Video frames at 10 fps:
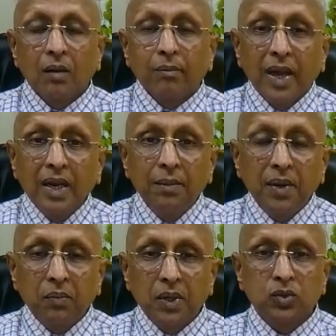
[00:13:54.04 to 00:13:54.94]
Many
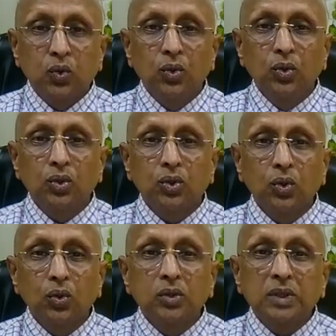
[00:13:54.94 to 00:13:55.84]
people who used
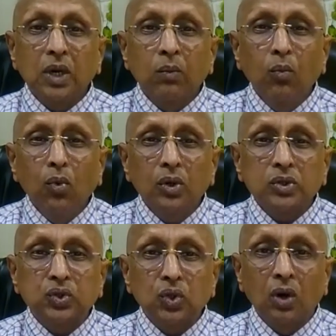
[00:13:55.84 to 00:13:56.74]
to use more
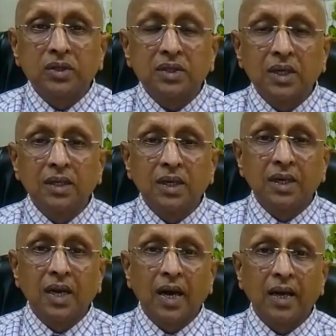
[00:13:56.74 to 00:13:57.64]
sauce in
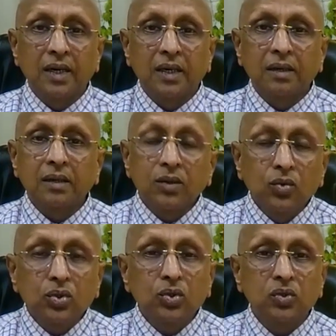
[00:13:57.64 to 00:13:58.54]
their diet
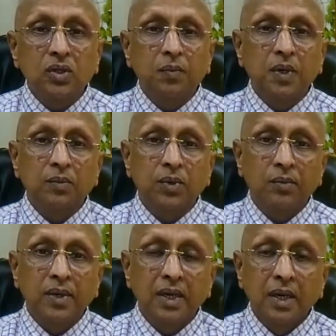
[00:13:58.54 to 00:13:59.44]
used to suffer
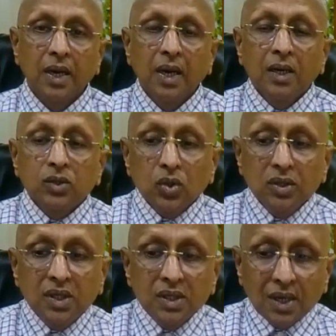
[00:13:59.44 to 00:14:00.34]
from it. So
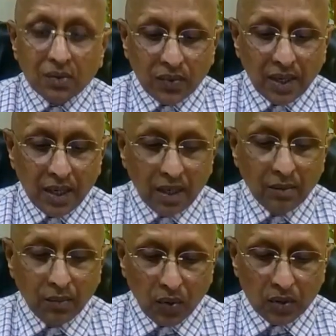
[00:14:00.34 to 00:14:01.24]
these are very
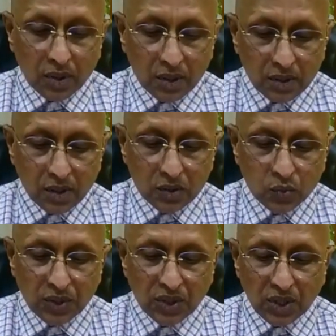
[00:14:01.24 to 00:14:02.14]
important things
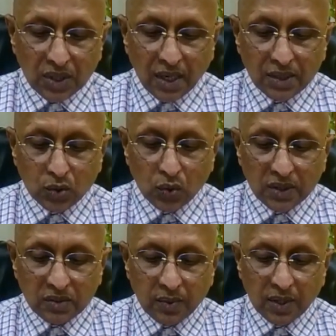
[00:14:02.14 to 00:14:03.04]
which he tries to
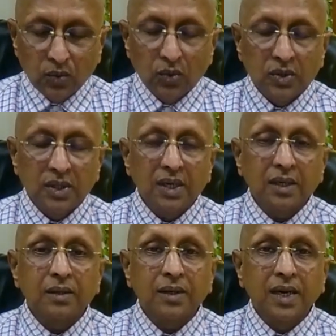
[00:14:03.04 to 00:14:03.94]
explain over
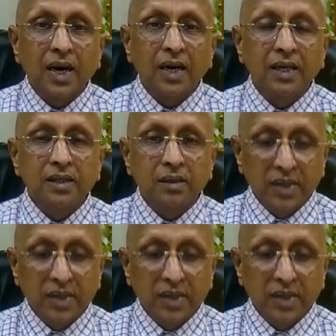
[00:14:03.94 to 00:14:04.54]
there regarding the